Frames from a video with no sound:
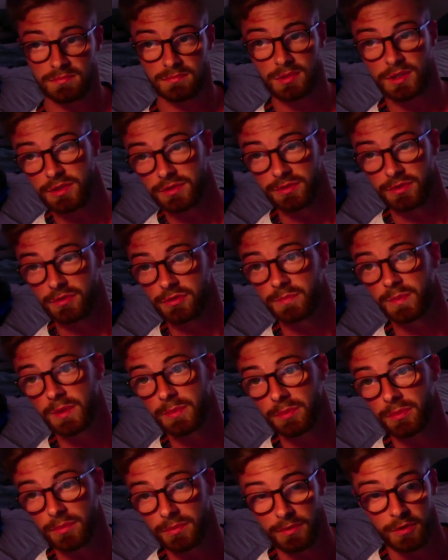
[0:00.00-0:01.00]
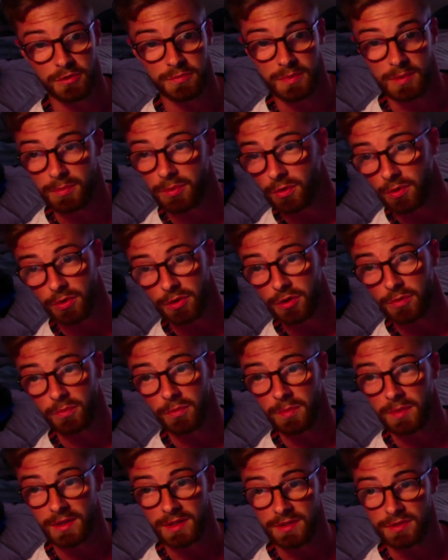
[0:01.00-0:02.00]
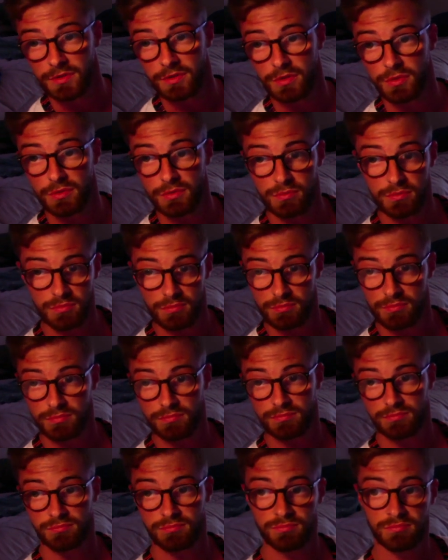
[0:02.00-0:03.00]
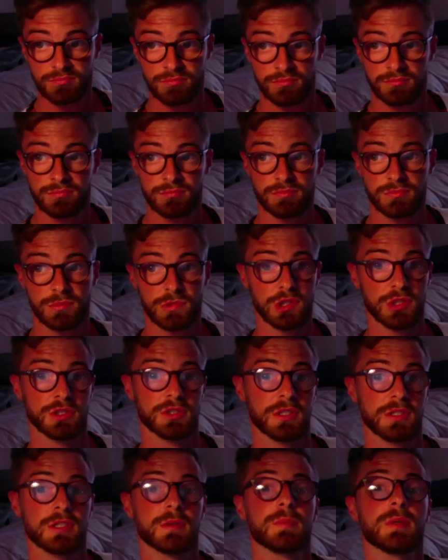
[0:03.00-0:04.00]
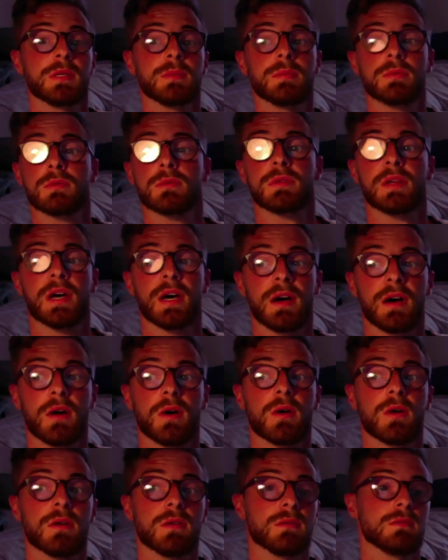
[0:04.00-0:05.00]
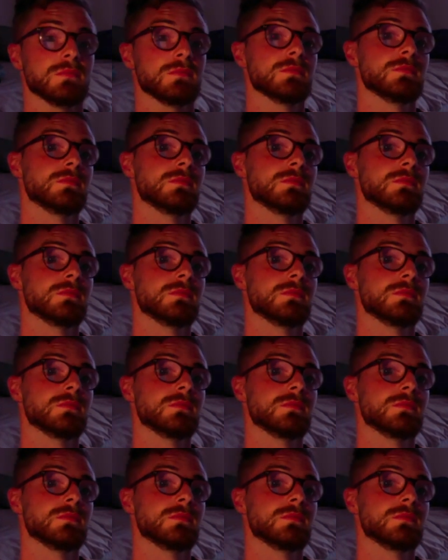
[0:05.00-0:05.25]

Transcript: because those people those people are human beings too just like the people that are